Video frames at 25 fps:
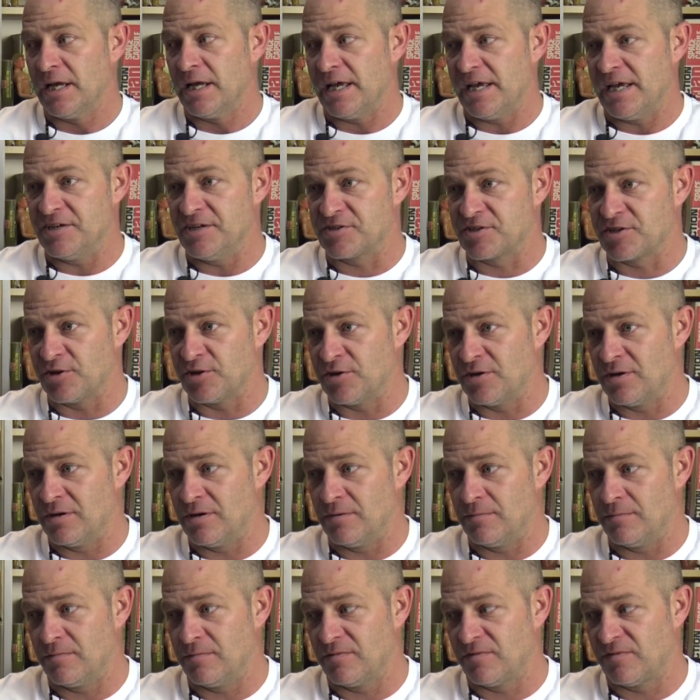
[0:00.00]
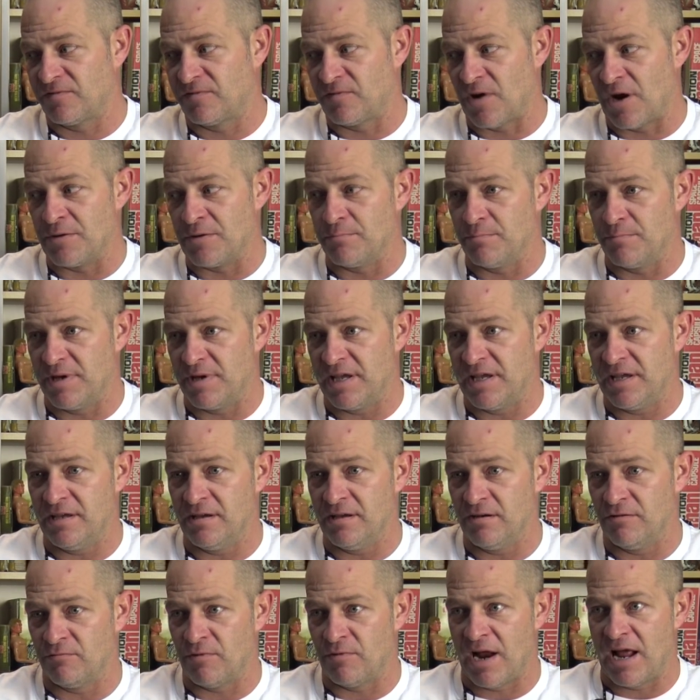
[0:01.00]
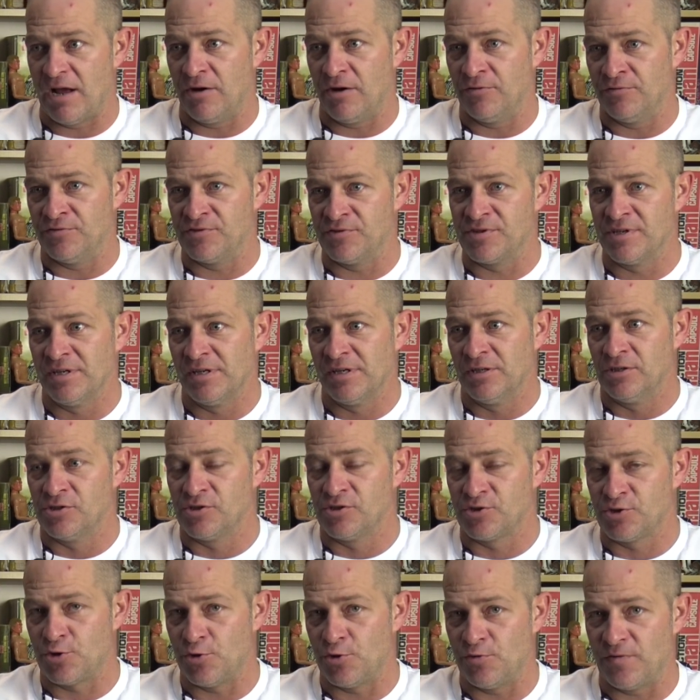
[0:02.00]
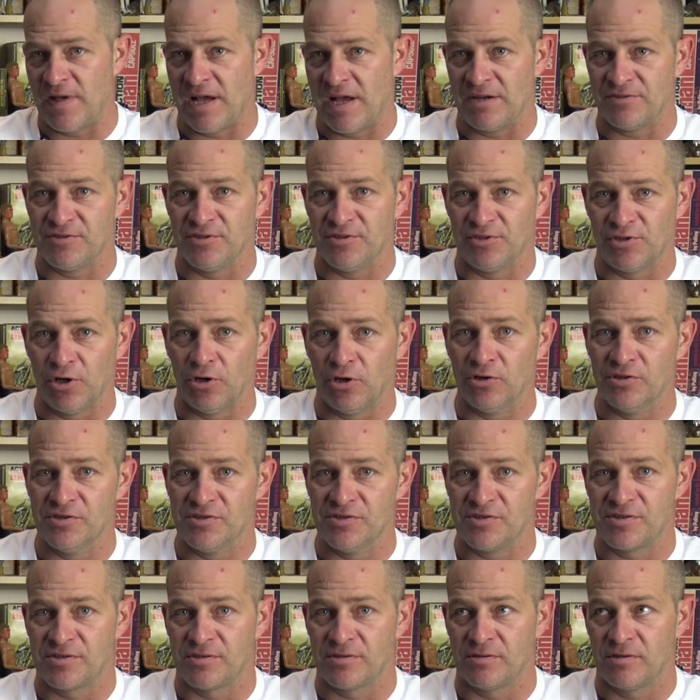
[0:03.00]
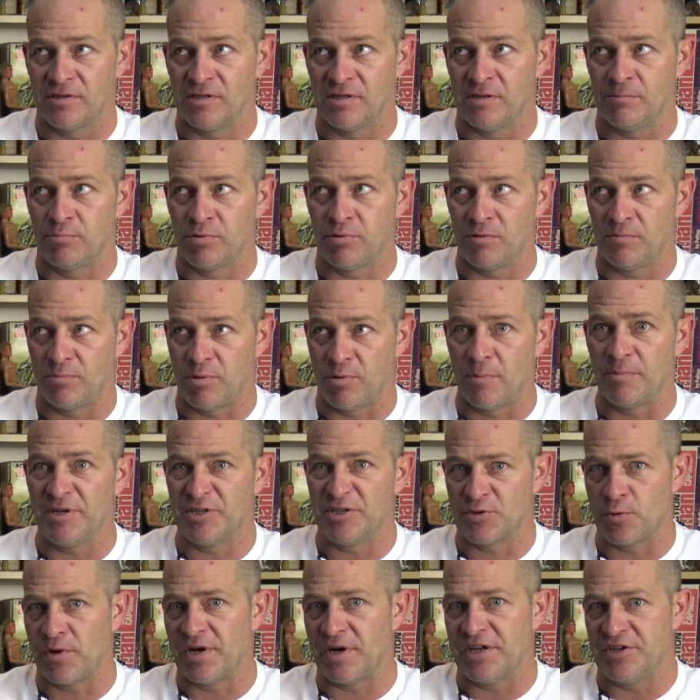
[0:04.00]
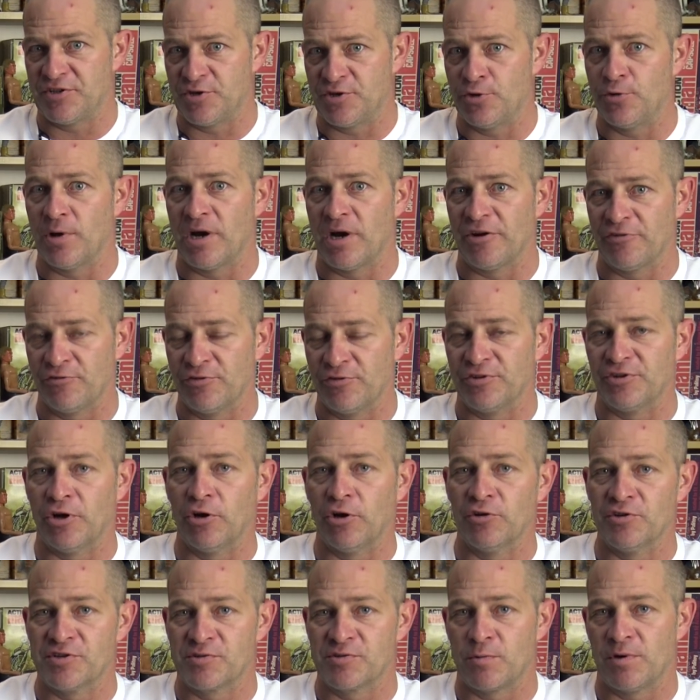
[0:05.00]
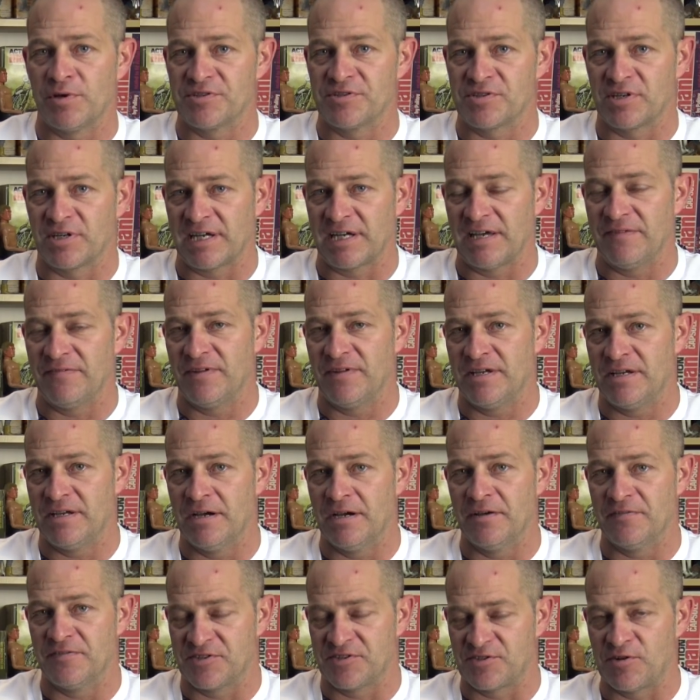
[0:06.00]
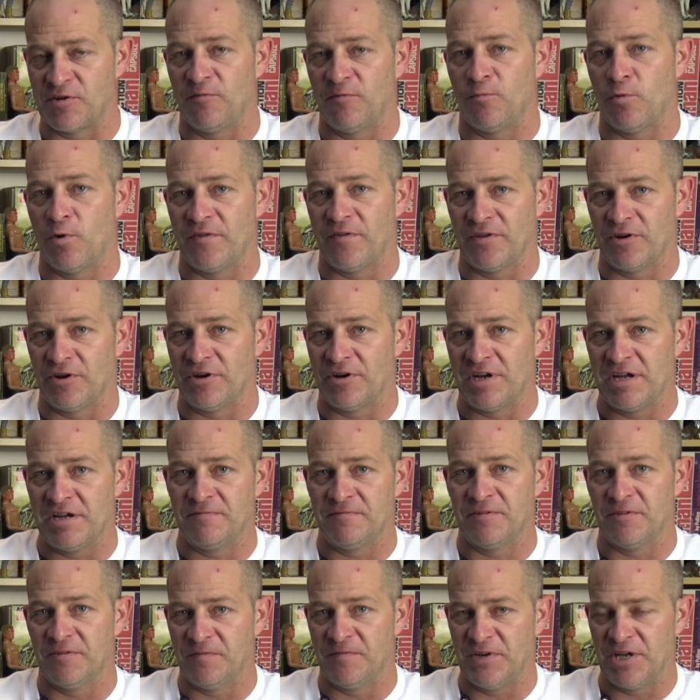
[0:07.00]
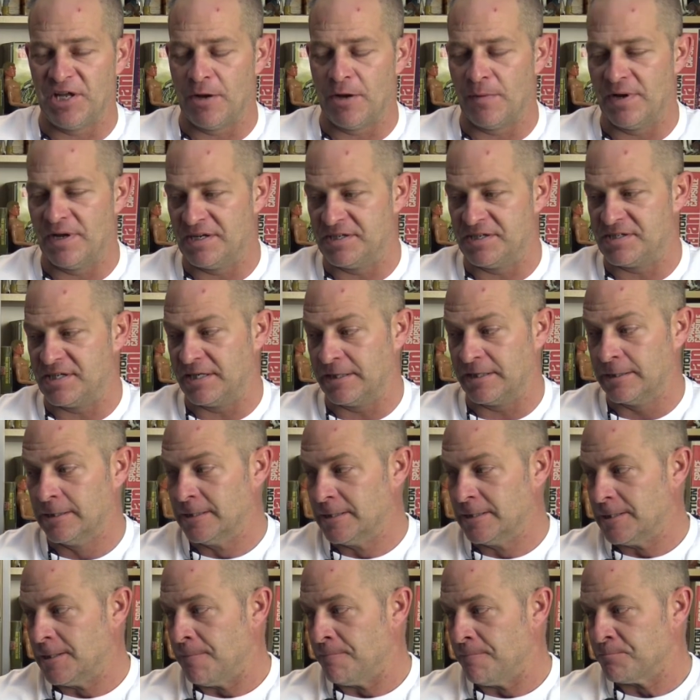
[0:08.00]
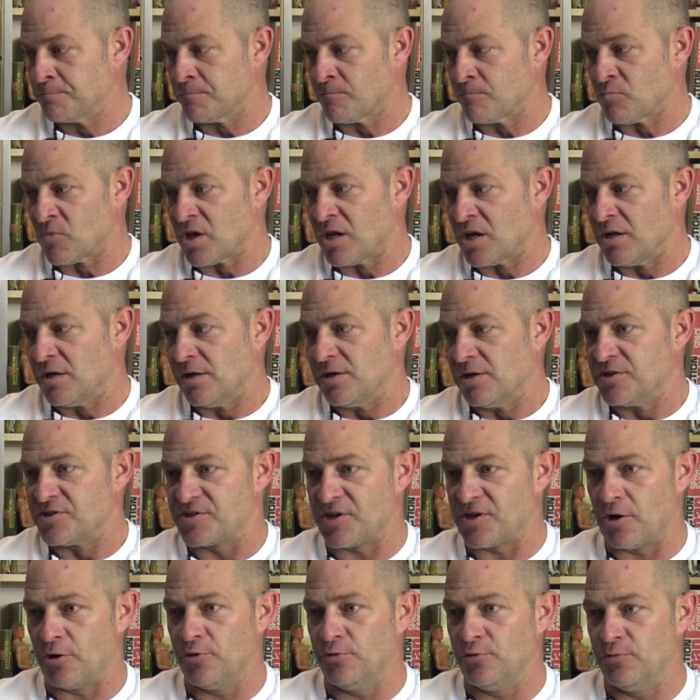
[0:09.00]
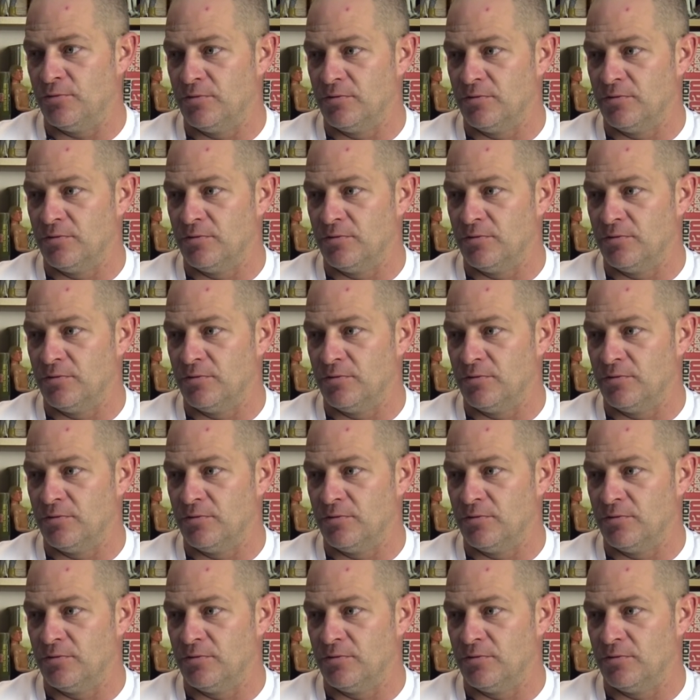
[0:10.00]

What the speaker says: is going to front me around $2,000, probably $2,200 once I get the software that I need for the video editing. So